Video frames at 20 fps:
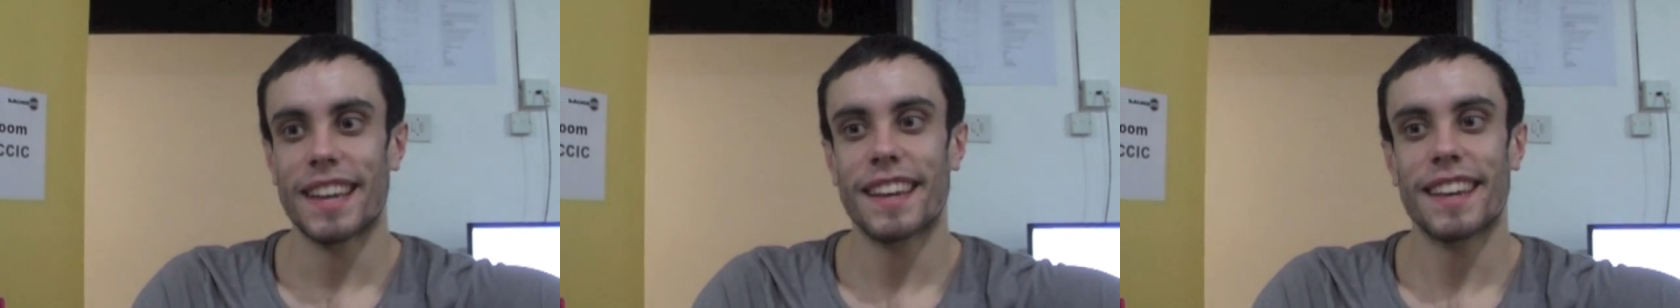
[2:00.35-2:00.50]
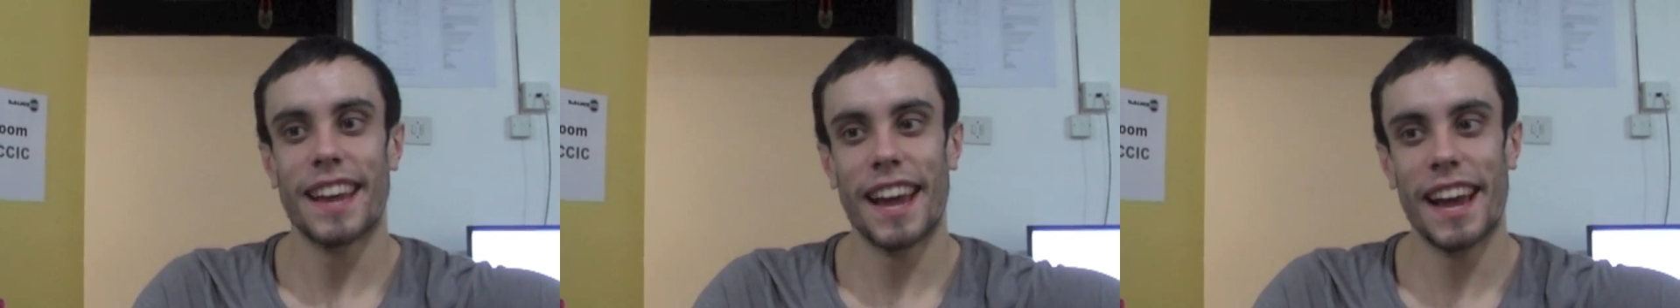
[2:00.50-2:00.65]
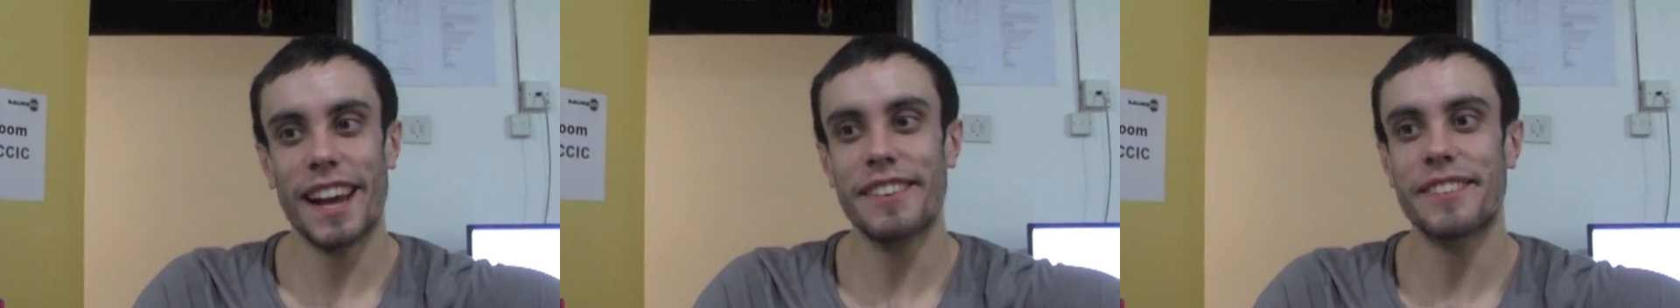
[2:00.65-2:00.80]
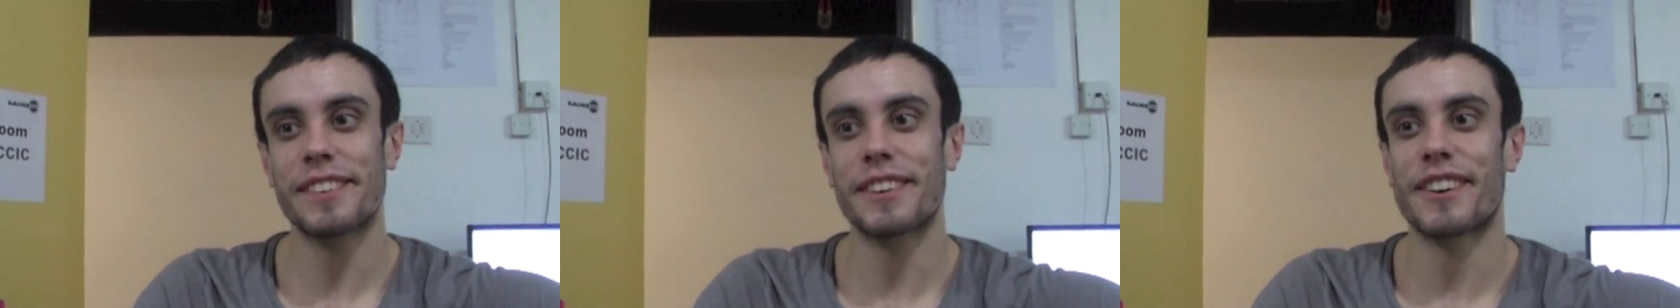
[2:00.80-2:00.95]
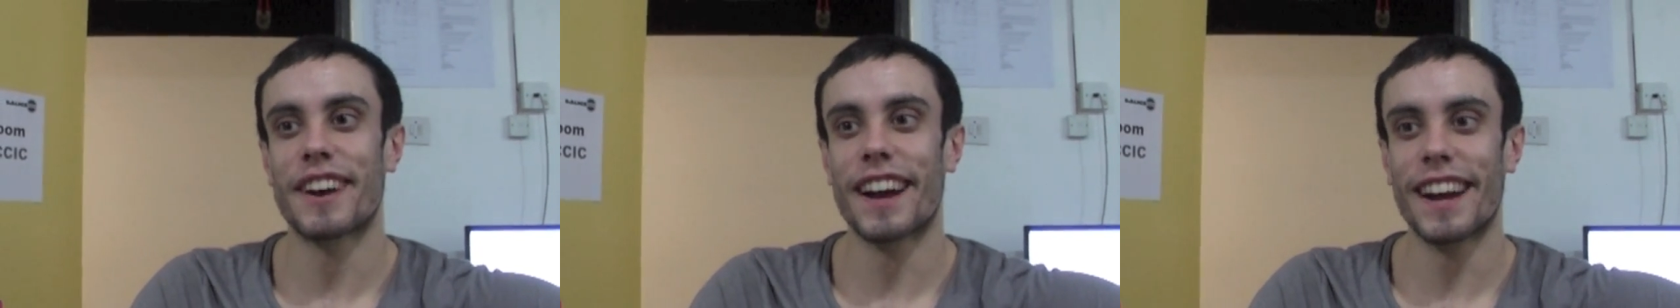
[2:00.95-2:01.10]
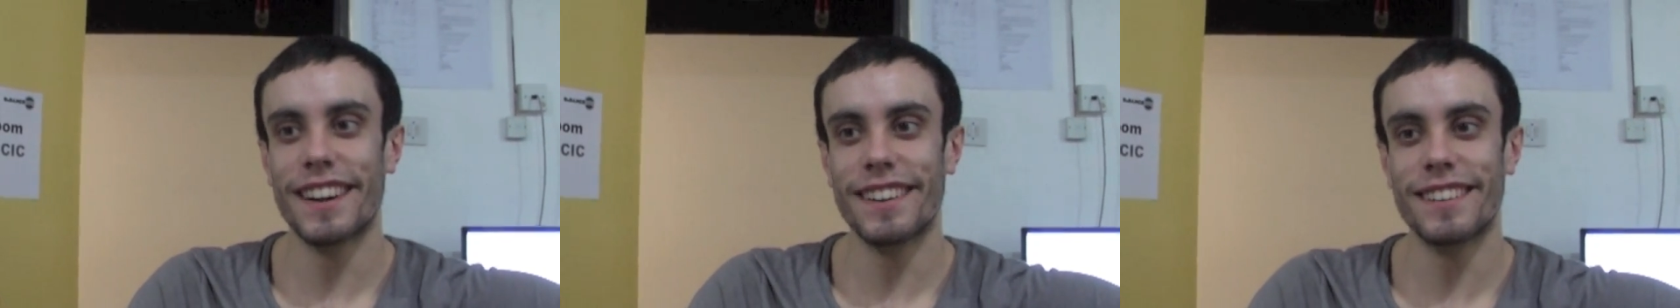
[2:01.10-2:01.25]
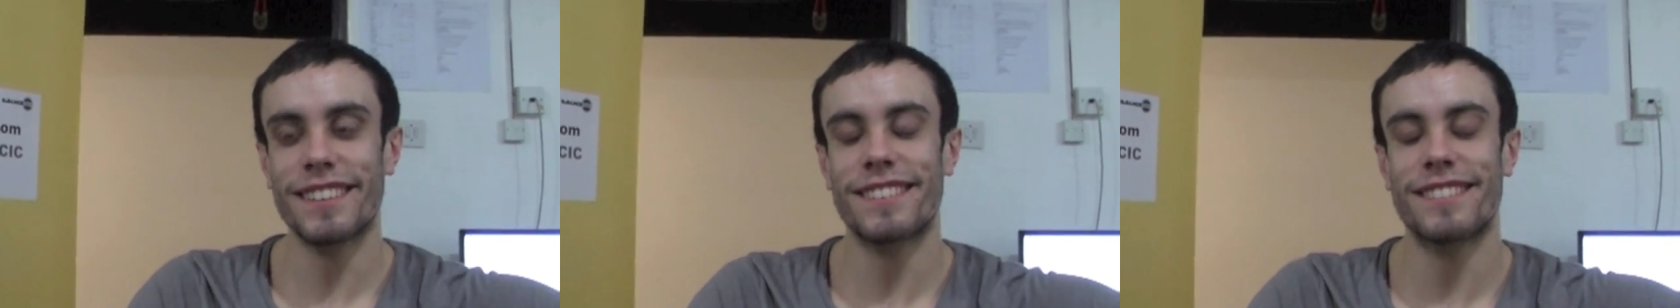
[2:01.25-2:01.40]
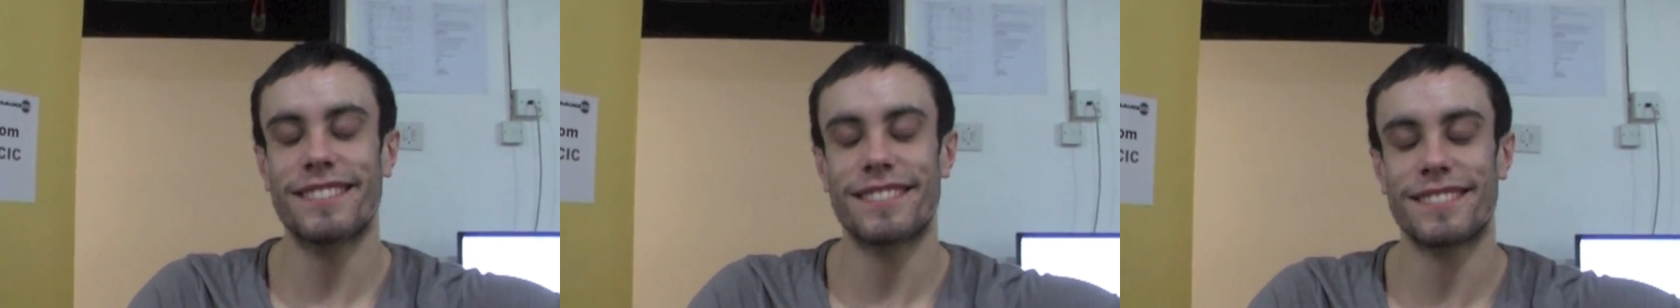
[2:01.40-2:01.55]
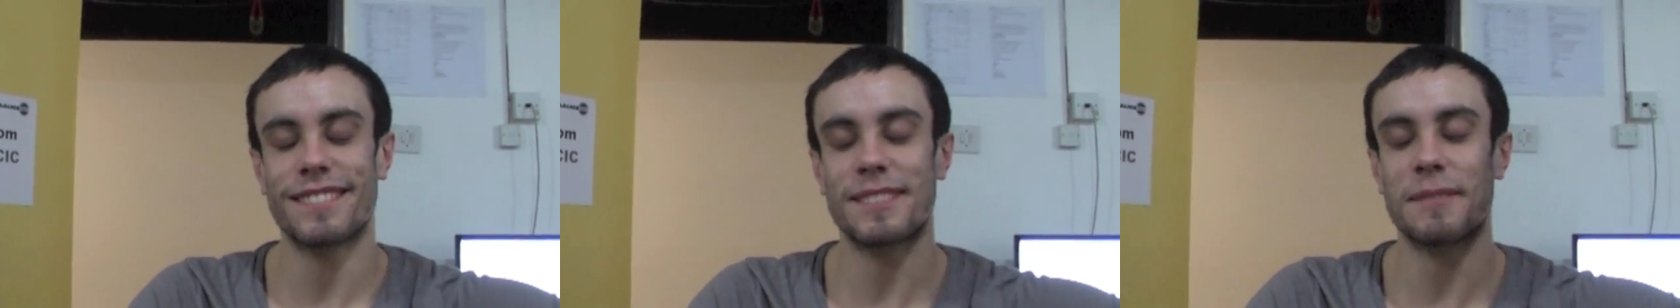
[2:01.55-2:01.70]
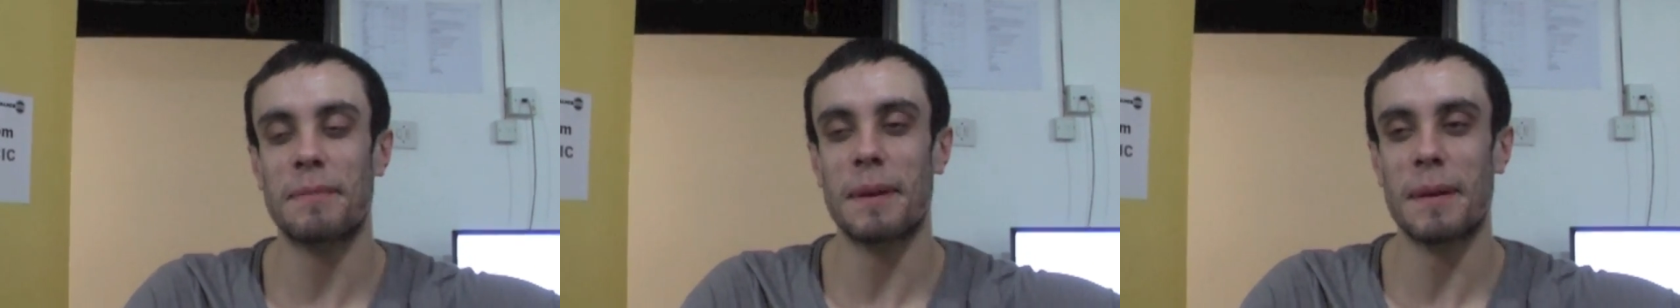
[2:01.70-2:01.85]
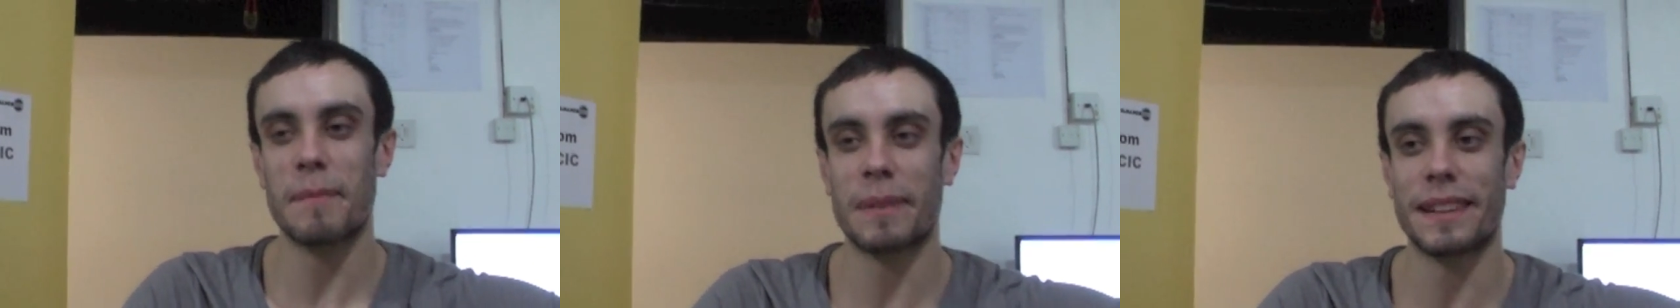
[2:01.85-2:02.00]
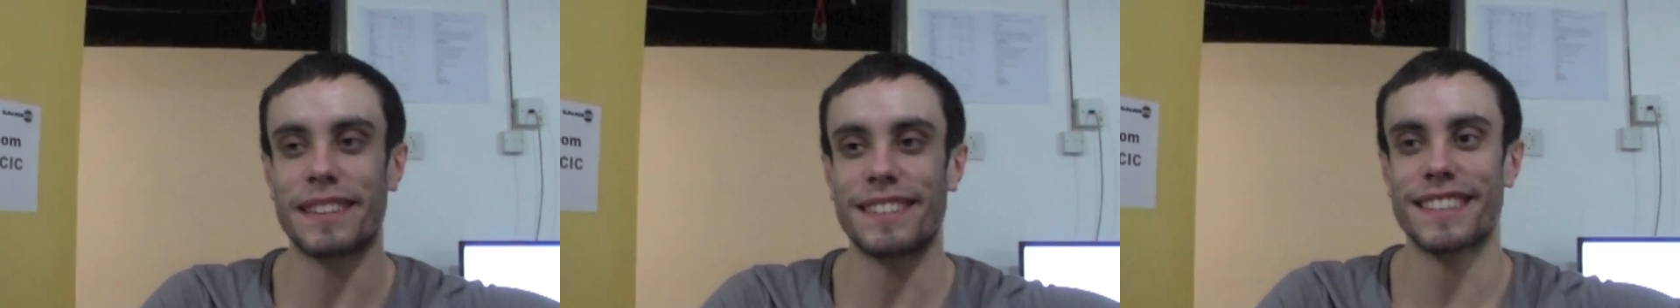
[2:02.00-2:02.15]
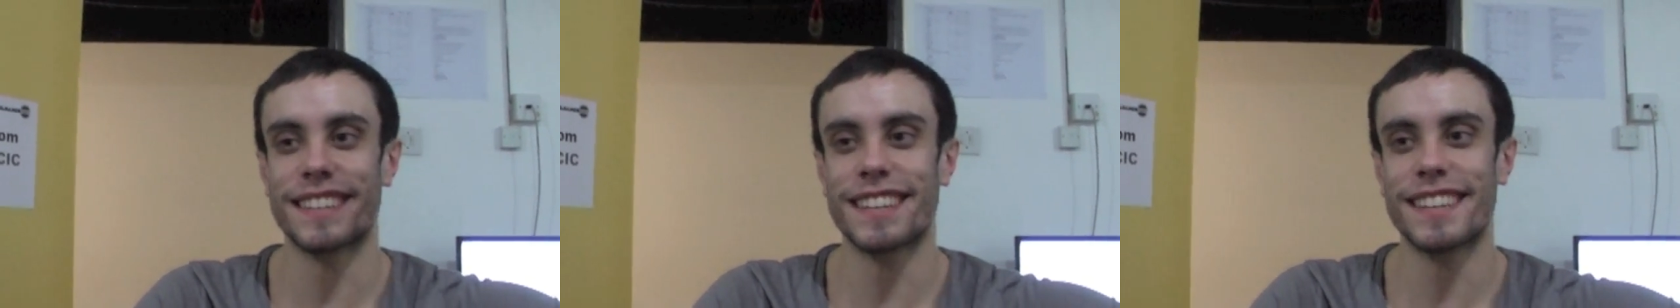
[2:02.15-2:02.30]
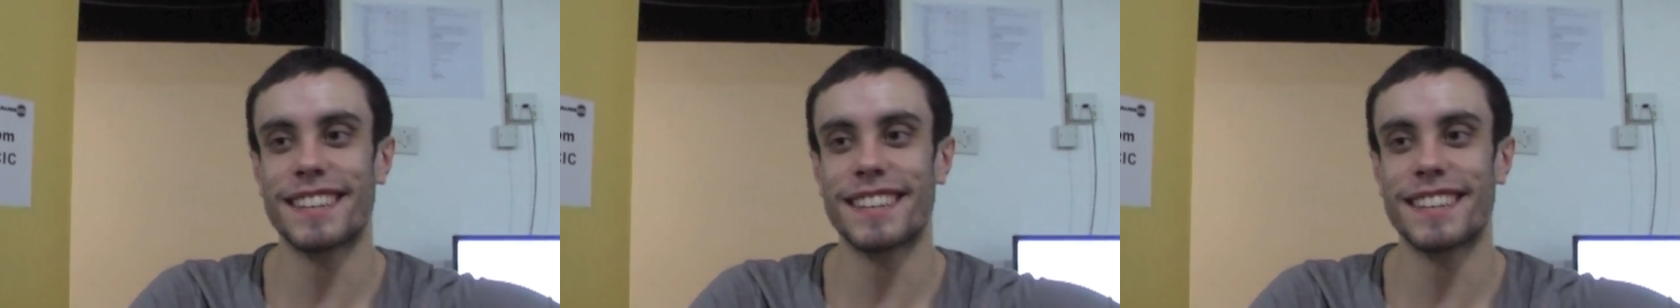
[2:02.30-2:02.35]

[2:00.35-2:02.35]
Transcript: Yeah, it's alright. It's busy,